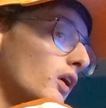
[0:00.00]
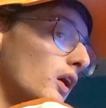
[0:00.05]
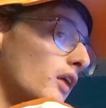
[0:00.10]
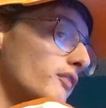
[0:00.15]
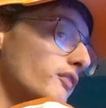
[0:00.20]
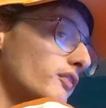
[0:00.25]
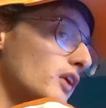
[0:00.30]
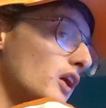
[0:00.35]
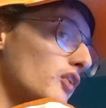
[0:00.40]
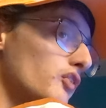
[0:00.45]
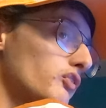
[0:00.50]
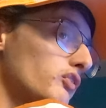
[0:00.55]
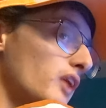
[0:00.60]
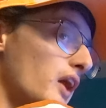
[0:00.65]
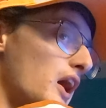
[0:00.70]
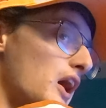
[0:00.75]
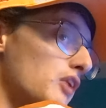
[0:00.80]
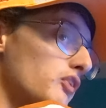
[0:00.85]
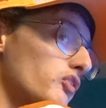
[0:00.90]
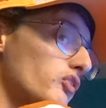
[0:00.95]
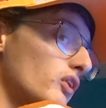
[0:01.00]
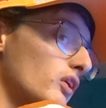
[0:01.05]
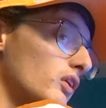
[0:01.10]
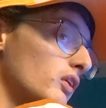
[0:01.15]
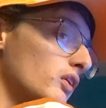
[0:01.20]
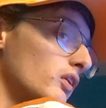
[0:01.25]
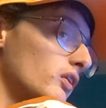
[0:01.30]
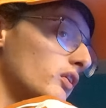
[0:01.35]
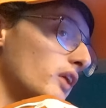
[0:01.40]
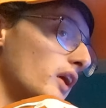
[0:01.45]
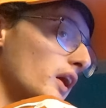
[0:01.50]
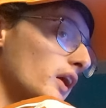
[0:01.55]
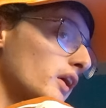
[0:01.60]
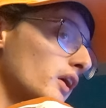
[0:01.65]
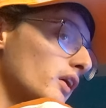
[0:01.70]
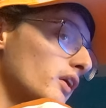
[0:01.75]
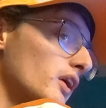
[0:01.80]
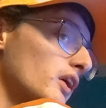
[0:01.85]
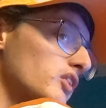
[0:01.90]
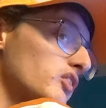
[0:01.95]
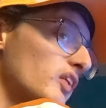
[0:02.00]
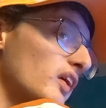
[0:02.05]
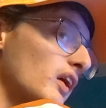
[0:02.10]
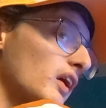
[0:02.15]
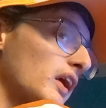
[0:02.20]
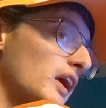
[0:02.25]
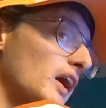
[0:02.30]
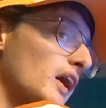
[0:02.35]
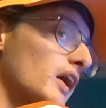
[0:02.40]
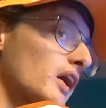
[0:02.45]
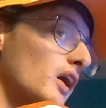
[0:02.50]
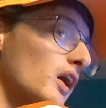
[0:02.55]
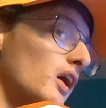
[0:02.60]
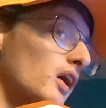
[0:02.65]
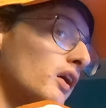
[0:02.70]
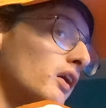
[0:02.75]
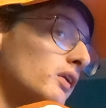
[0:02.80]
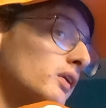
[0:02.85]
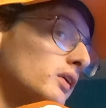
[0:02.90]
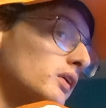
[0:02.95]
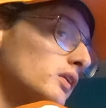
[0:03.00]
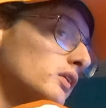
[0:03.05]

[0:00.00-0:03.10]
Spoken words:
of Gus Johnson, Dicker the tick kicker.